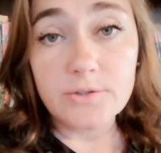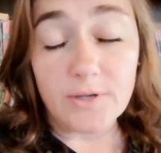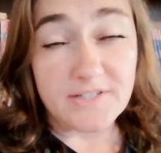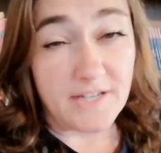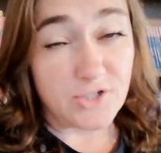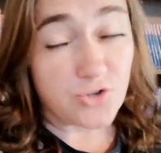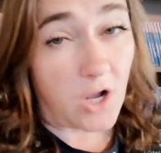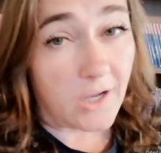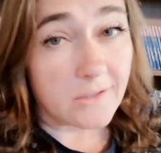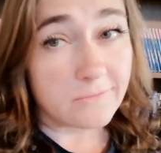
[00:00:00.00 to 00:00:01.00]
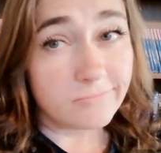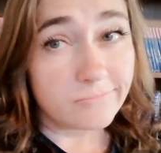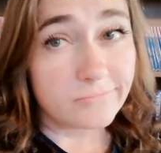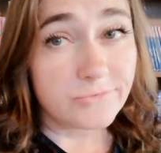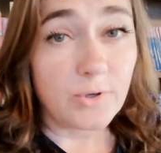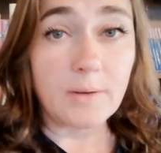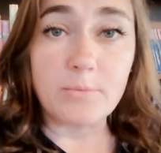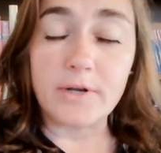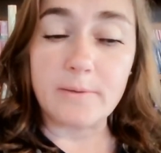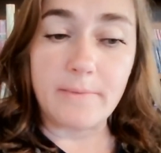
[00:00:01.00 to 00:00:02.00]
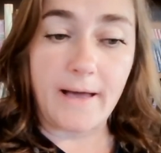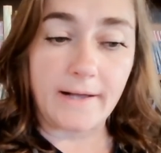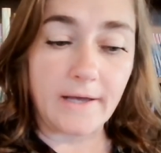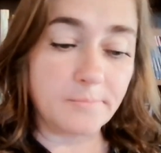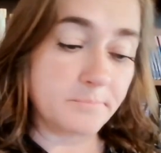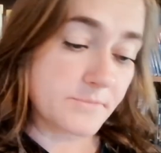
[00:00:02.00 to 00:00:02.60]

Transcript: do I stay strong? Do I bring a backup?